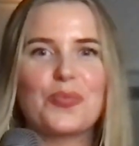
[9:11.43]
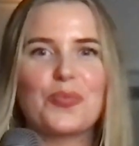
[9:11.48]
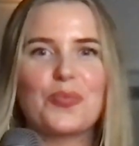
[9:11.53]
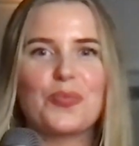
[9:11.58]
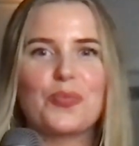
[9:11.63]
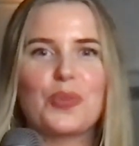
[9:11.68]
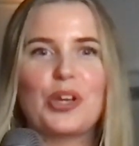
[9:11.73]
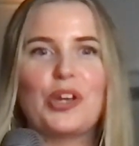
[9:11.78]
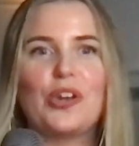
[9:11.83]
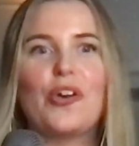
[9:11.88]

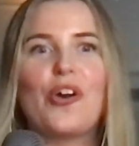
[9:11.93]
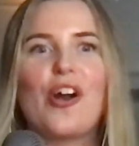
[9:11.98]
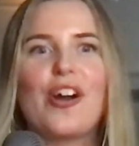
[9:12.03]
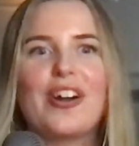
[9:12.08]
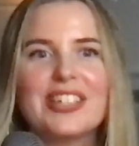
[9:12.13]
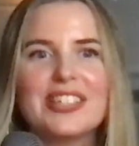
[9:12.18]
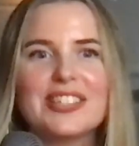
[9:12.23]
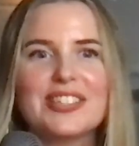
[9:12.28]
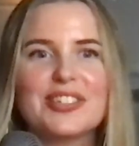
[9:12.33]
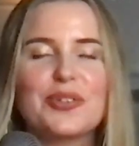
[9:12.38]
when your heart
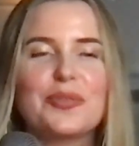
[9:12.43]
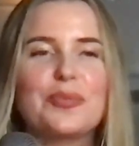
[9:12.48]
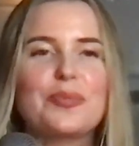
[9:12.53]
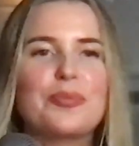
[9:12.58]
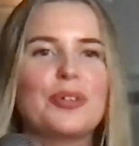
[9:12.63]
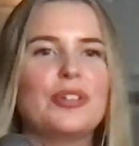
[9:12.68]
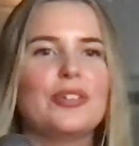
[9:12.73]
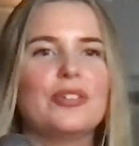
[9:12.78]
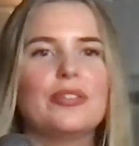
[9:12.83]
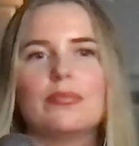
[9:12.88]
is
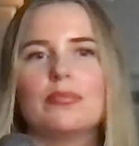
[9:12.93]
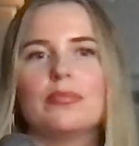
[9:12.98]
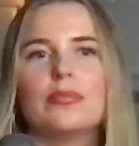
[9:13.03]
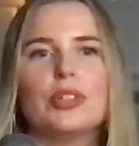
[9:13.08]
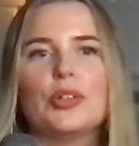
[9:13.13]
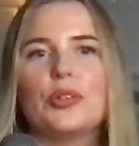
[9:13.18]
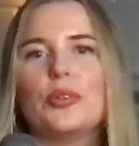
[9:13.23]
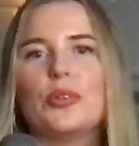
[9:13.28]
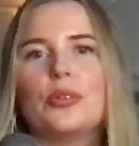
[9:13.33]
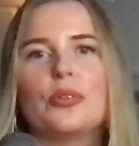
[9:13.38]
open,
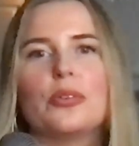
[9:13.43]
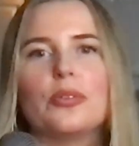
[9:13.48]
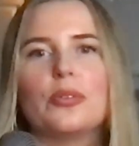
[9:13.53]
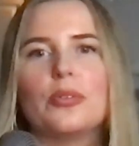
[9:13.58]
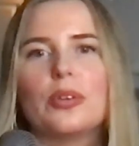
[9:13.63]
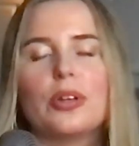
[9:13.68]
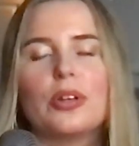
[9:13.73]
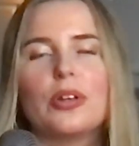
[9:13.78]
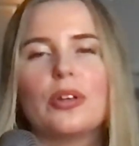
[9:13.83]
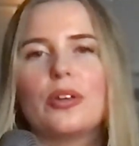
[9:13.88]
you're
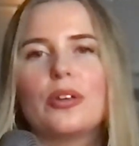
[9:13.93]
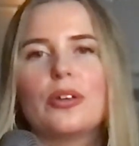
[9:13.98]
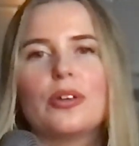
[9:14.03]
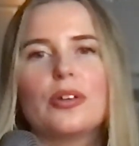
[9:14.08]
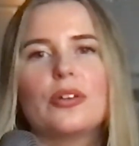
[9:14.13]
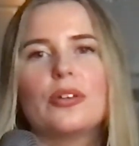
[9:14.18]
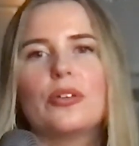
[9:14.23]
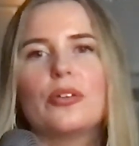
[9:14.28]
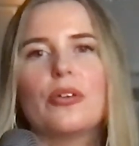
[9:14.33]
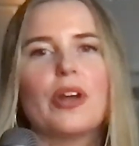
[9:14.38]

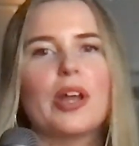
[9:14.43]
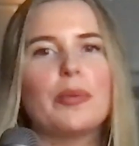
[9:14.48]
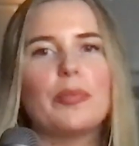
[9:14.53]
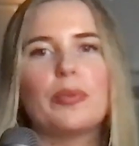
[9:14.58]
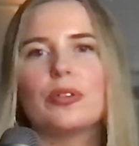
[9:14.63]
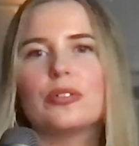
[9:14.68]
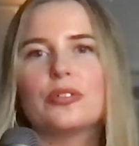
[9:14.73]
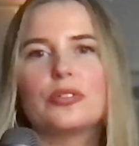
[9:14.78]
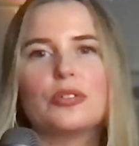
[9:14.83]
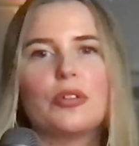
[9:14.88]

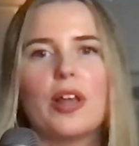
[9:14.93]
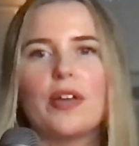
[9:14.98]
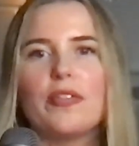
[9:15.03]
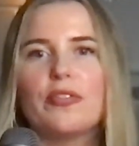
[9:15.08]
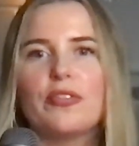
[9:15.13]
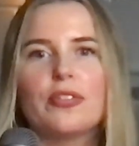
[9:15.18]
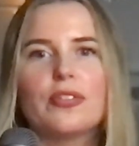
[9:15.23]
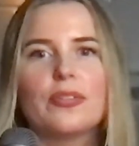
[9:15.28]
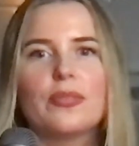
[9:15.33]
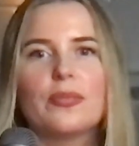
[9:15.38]
able to love
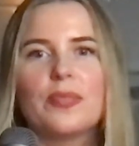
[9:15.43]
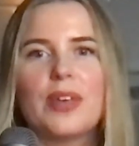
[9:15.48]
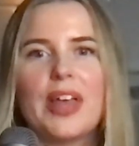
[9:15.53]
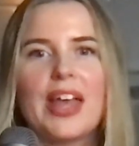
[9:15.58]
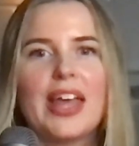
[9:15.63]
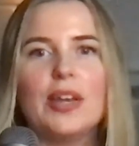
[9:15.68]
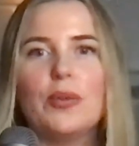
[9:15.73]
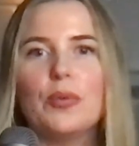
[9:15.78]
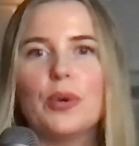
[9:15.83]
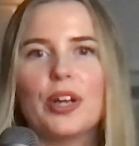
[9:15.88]

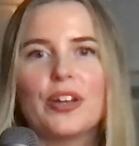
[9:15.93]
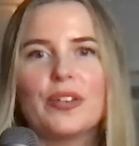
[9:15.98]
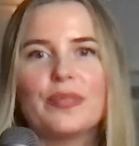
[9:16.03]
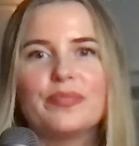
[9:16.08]
anyone.